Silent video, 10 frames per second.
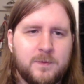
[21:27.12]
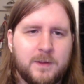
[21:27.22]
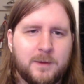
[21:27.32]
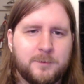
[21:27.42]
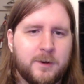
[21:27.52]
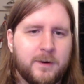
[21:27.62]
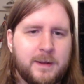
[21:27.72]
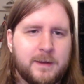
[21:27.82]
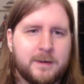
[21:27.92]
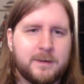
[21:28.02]
I'm
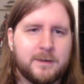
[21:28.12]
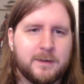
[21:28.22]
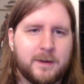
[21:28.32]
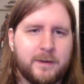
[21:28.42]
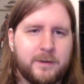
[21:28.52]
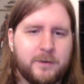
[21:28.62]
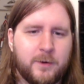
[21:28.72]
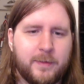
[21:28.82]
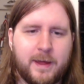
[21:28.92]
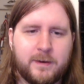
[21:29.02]
sorry. I didn't
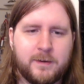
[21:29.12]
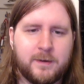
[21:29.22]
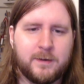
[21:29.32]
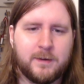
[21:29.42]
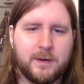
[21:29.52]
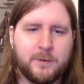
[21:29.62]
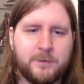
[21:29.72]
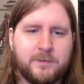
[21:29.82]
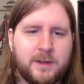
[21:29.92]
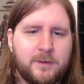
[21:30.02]
know that. I would
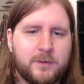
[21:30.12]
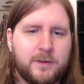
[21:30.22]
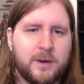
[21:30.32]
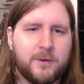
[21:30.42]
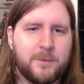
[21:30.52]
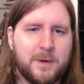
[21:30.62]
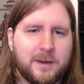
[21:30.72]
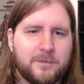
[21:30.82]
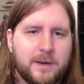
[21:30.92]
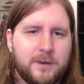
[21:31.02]
have taken good care of the
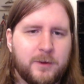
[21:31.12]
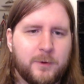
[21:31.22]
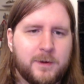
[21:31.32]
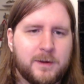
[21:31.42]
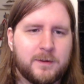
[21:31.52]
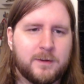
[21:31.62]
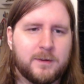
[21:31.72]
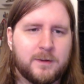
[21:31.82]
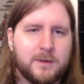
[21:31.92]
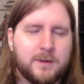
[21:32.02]
bag if I knew.
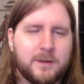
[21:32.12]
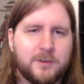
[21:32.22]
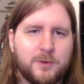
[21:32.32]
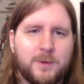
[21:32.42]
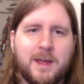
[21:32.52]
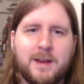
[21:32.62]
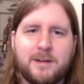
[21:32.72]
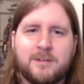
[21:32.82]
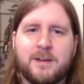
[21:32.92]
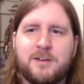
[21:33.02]
So again,
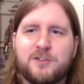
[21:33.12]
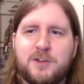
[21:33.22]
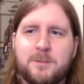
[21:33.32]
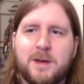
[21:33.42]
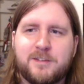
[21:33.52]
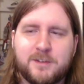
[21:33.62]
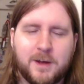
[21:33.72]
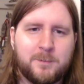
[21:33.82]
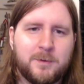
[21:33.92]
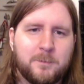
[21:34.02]
it's like she messed
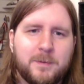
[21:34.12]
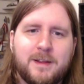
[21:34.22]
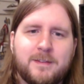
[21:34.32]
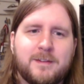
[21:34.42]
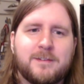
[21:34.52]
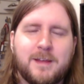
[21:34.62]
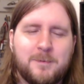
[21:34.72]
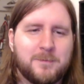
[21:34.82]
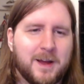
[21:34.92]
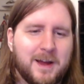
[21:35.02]
up, but at the
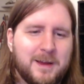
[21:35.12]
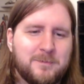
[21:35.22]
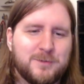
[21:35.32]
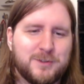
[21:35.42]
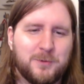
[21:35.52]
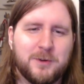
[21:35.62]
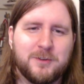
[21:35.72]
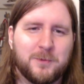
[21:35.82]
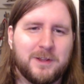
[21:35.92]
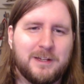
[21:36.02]
same time, she
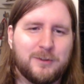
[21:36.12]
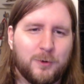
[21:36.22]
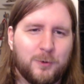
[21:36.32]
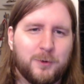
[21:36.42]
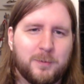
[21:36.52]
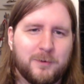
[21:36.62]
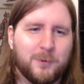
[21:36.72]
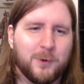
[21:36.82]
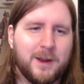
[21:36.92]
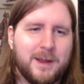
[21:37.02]
wasn't really told
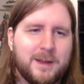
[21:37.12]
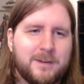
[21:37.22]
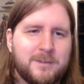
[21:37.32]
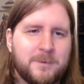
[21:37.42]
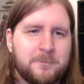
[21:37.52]
beforehand.